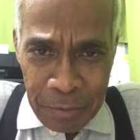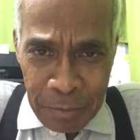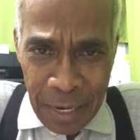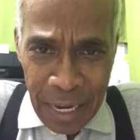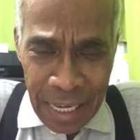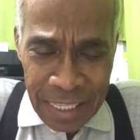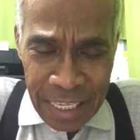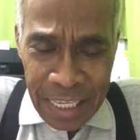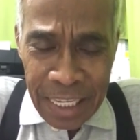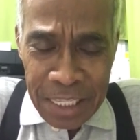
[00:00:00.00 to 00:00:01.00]
But
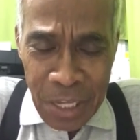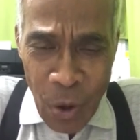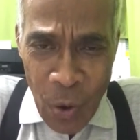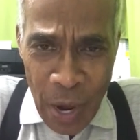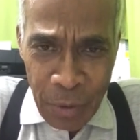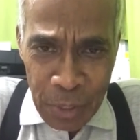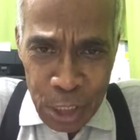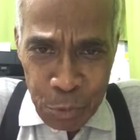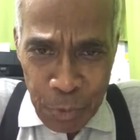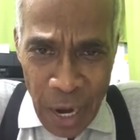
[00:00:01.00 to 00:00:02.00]
he didn't know I
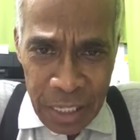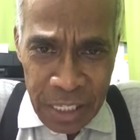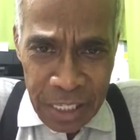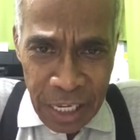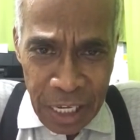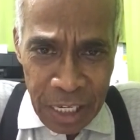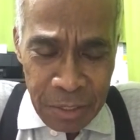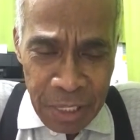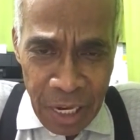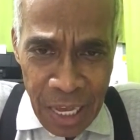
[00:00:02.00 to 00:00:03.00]
was
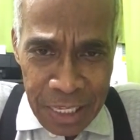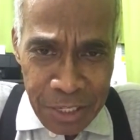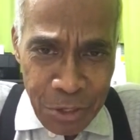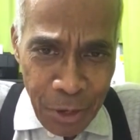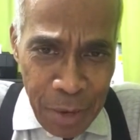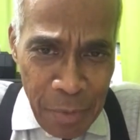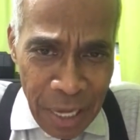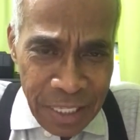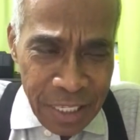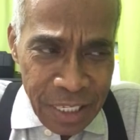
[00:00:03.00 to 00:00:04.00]
practicing the last 3
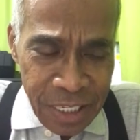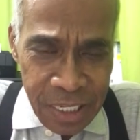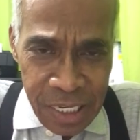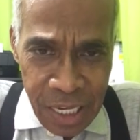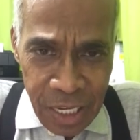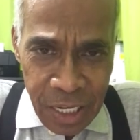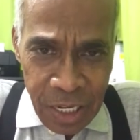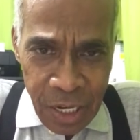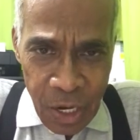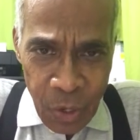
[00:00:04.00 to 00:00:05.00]
months
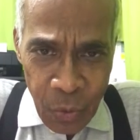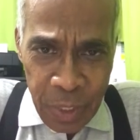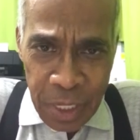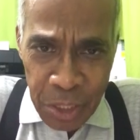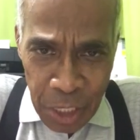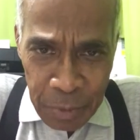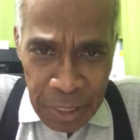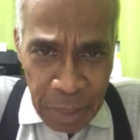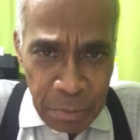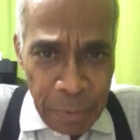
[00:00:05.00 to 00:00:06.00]
with
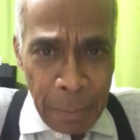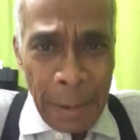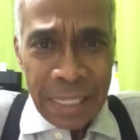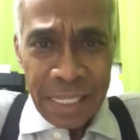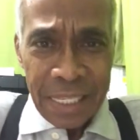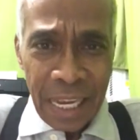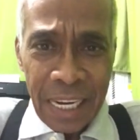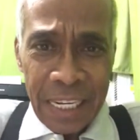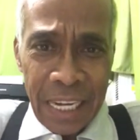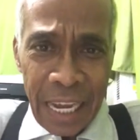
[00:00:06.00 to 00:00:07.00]
intermittent
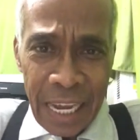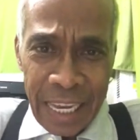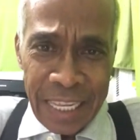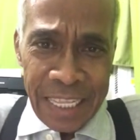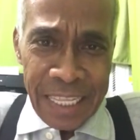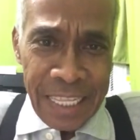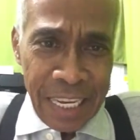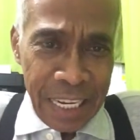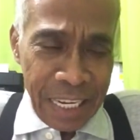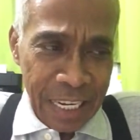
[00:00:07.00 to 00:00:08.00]
fasting,
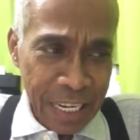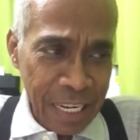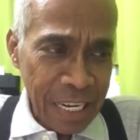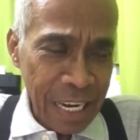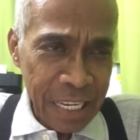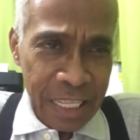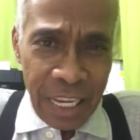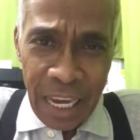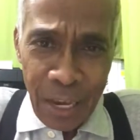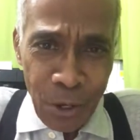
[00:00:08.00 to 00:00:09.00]
and I
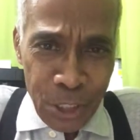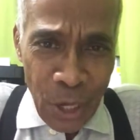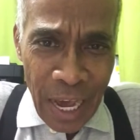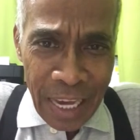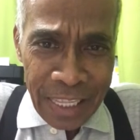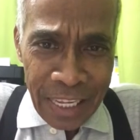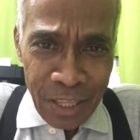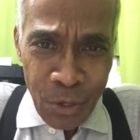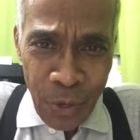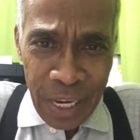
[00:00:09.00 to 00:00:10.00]
think I also had the
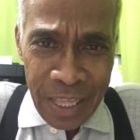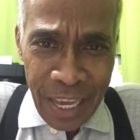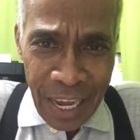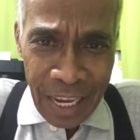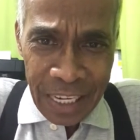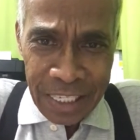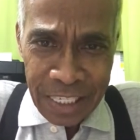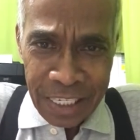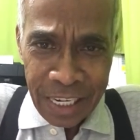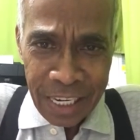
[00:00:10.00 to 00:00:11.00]
3
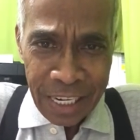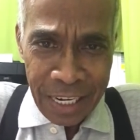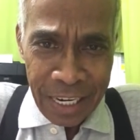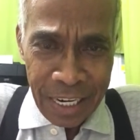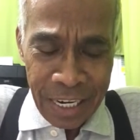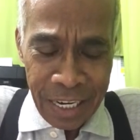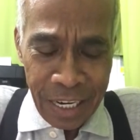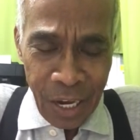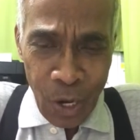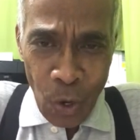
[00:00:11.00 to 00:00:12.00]
days
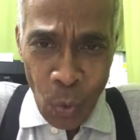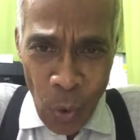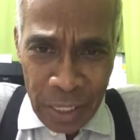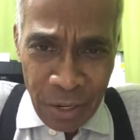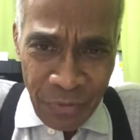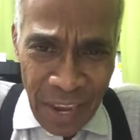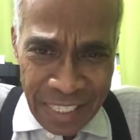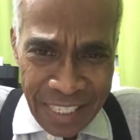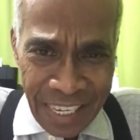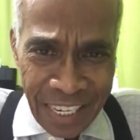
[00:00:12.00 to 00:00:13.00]
water
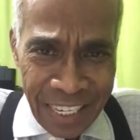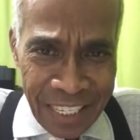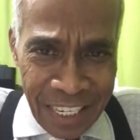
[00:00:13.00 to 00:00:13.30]
fasting.